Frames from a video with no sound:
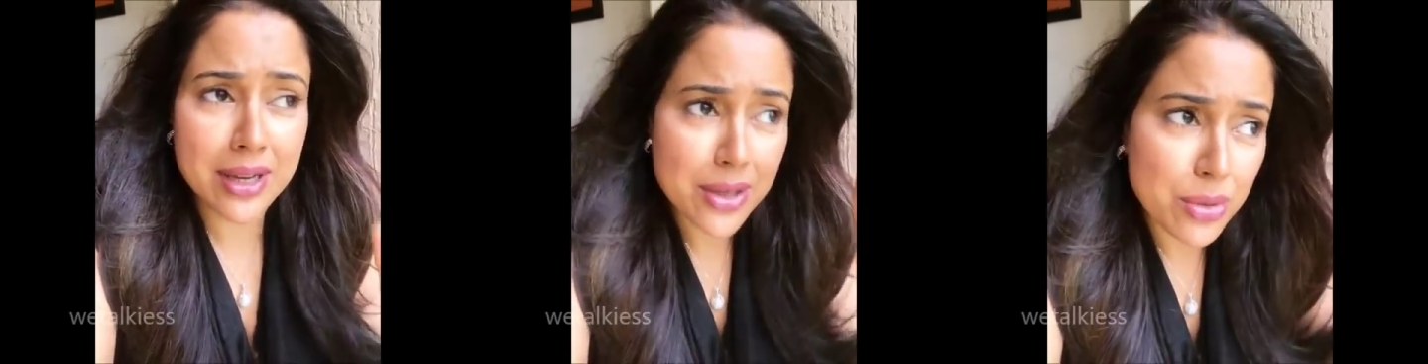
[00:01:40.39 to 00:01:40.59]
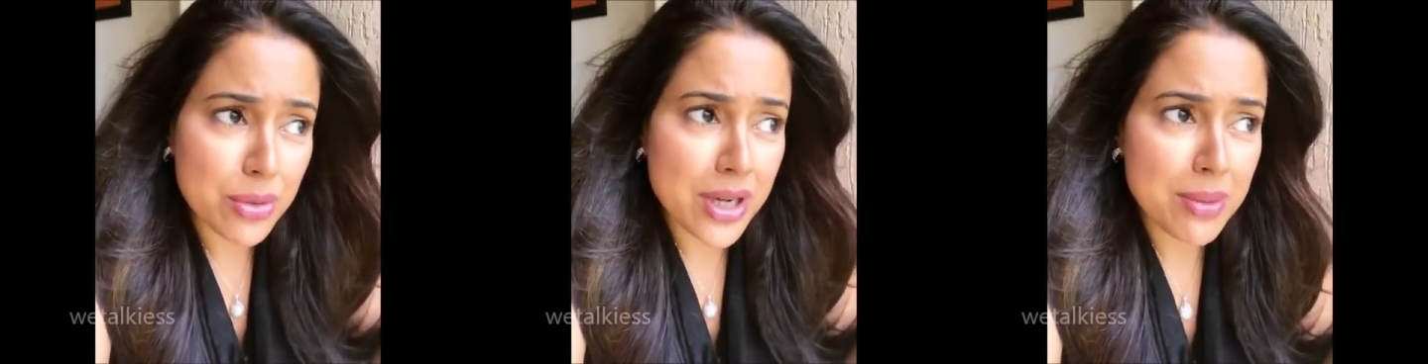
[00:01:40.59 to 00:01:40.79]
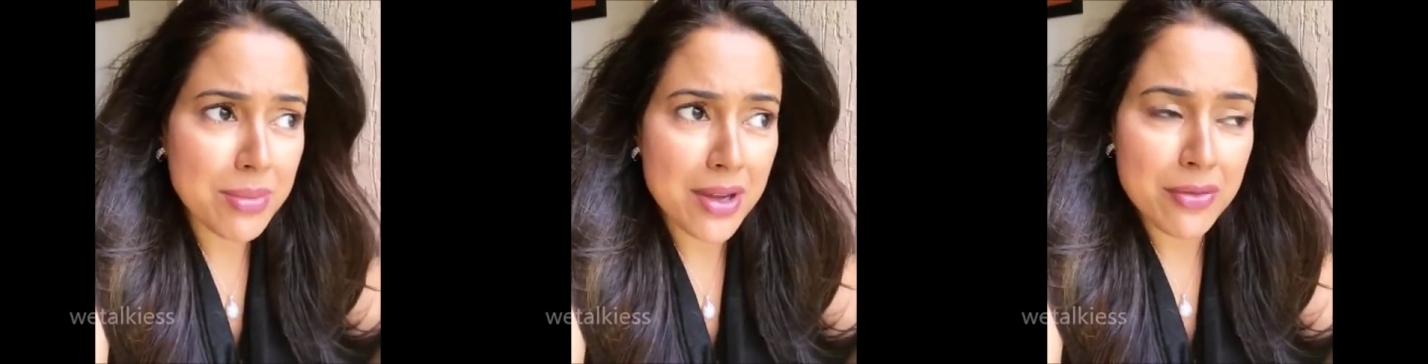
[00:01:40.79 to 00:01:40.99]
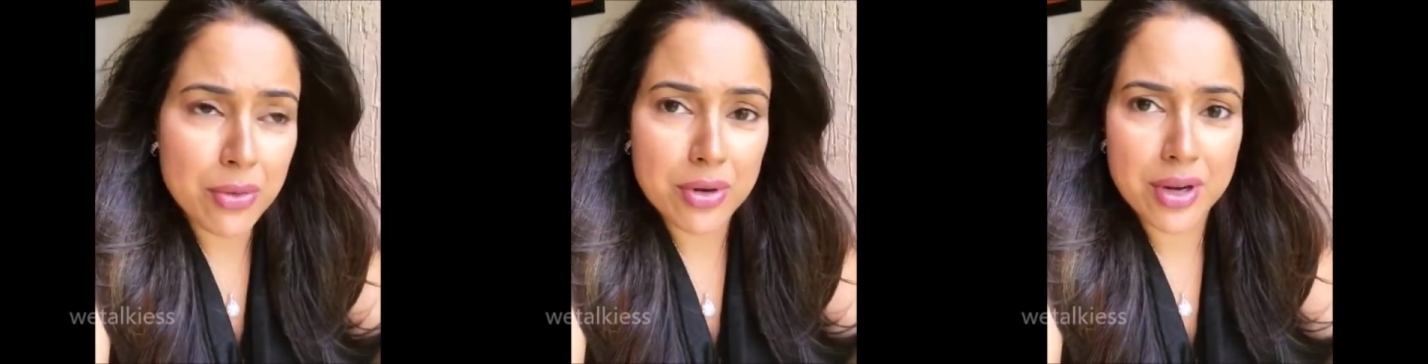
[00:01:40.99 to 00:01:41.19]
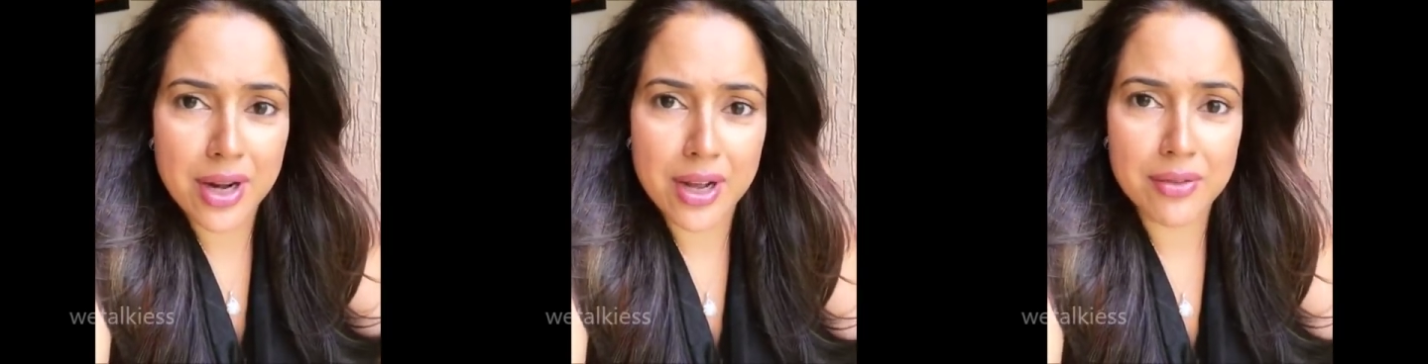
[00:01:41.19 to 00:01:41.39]
like, don't take my
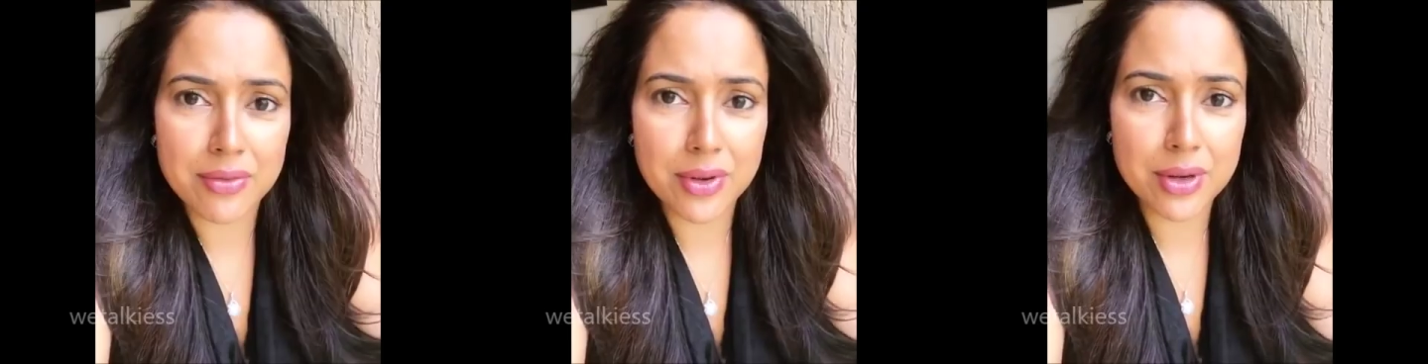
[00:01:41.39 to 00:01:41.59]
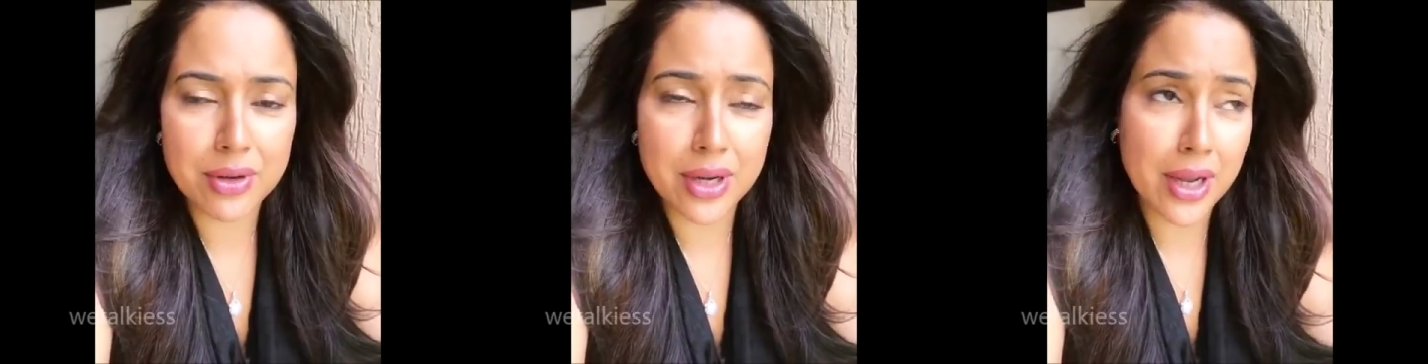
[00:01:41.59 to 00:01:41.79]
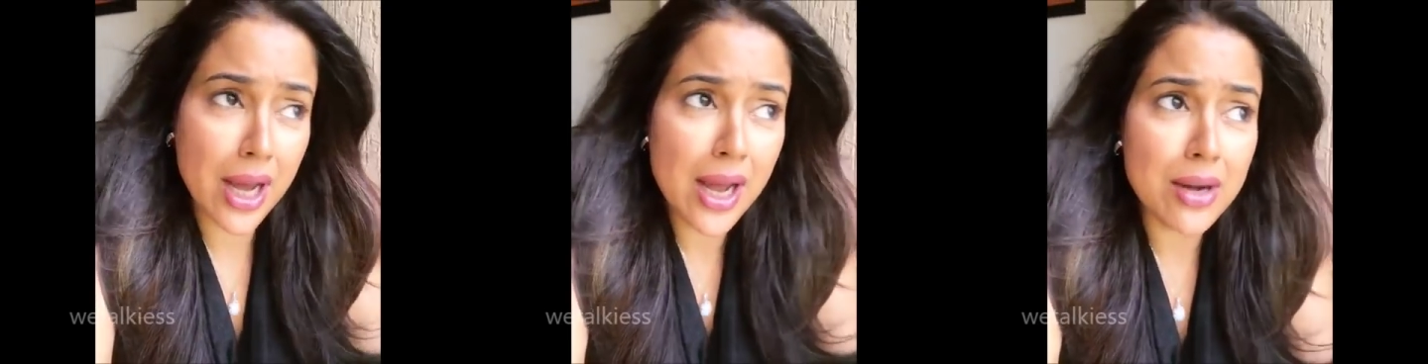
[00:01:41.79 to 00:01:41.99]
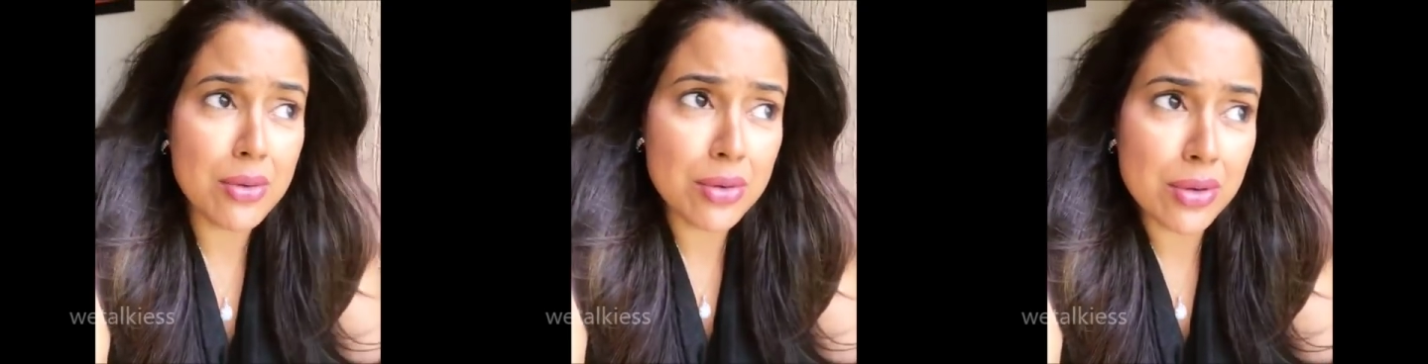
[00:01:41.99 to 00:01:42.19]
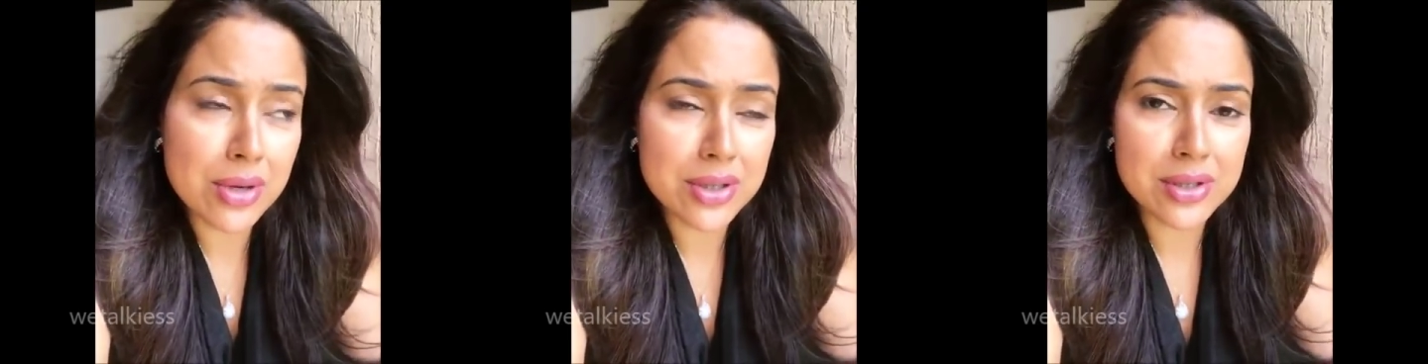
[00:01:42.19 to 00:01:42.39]
photograph. You know, like, I
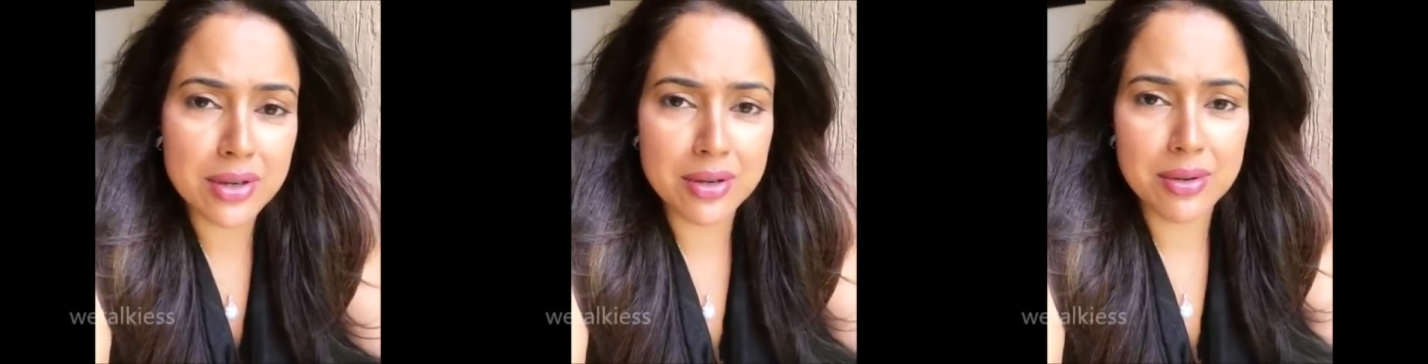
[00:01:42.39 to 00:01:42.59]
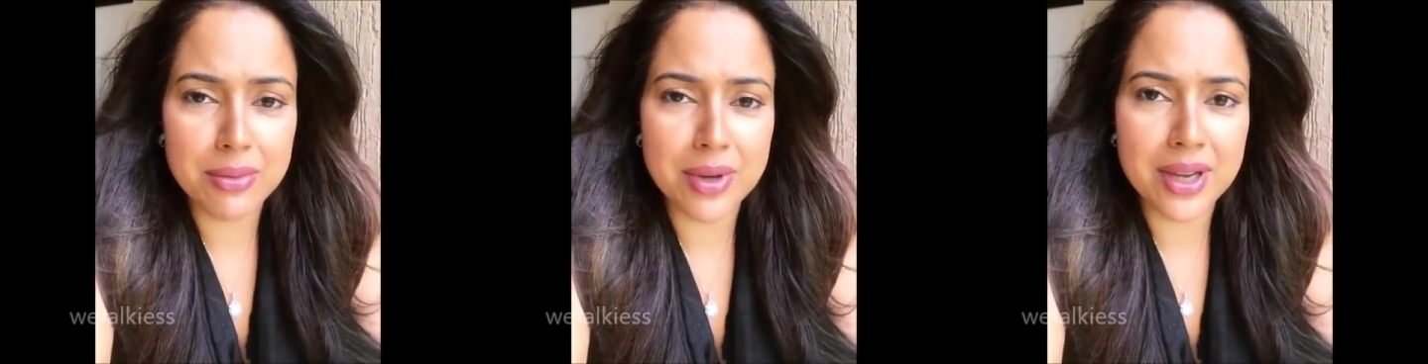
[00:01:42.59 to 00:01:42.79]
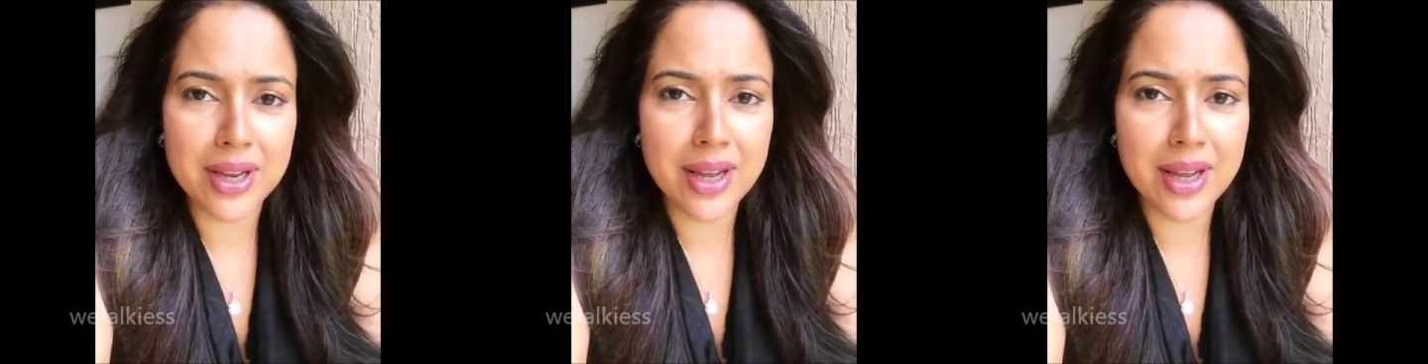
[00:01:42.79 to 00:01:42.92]
don't look a certain way.